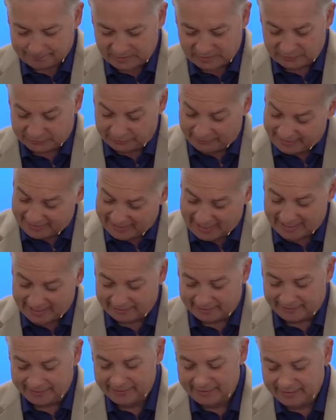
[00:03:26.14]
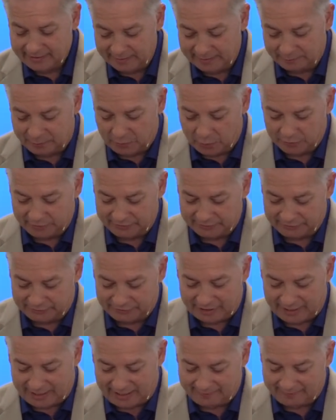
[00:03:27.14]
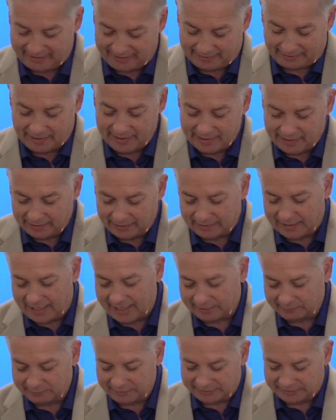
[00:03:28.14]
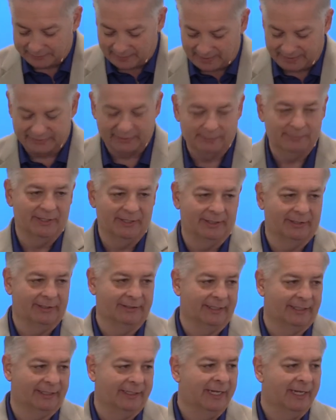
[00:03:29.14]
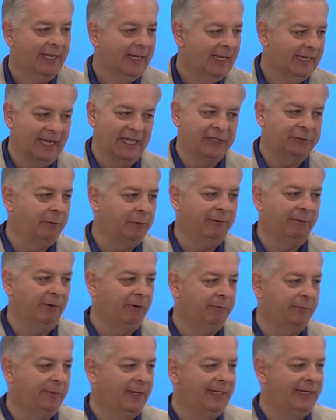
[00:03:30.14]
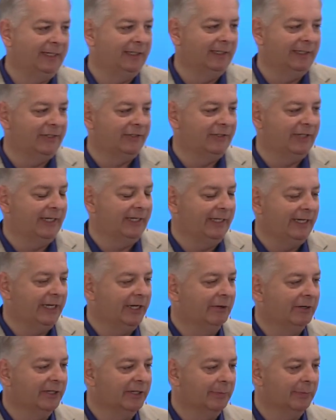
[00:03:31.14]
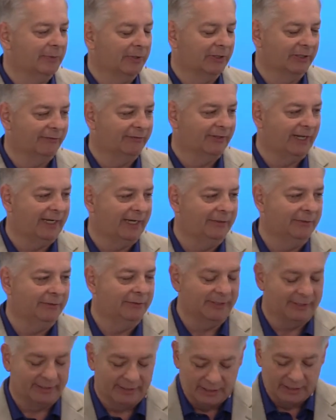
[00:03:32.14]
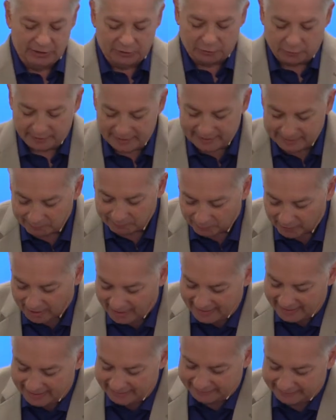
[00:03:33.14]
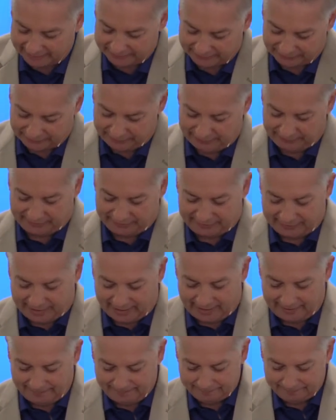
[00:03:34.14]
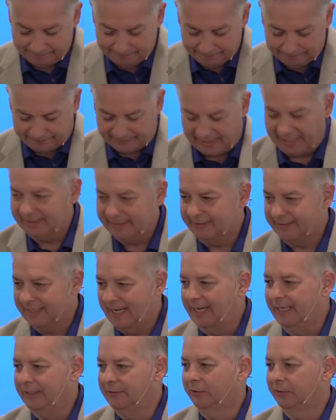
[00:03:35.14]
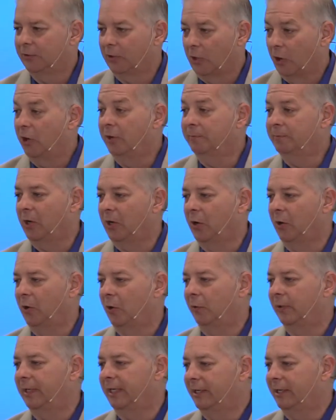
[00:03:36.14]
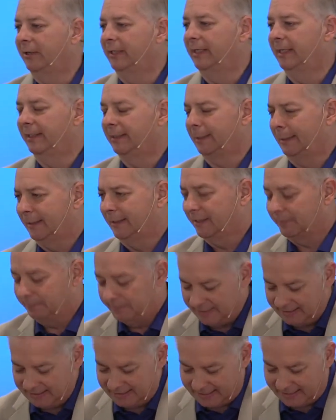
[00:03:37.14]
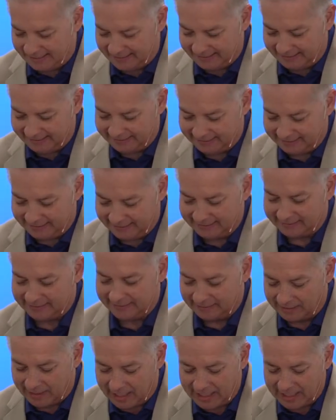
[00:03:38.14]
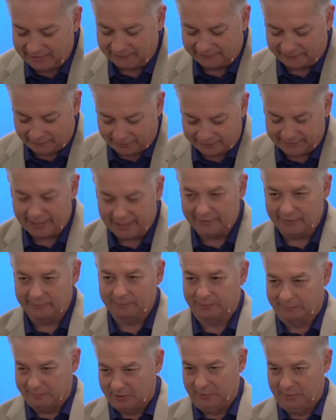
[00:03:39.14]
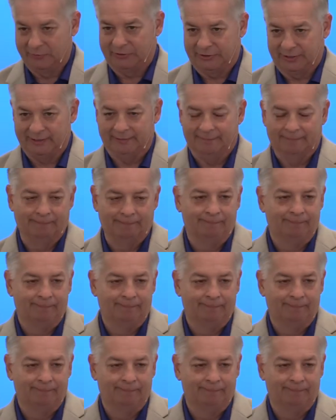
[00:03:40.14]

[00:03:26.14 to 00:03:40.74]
So they had an important job. They had a lot of responsibility. And as we've repeatedly seen here in the book of Daniel, the cream rises to the top. And Daniel, lo and behold, here he is in his mid-80s, is in line for another promotion.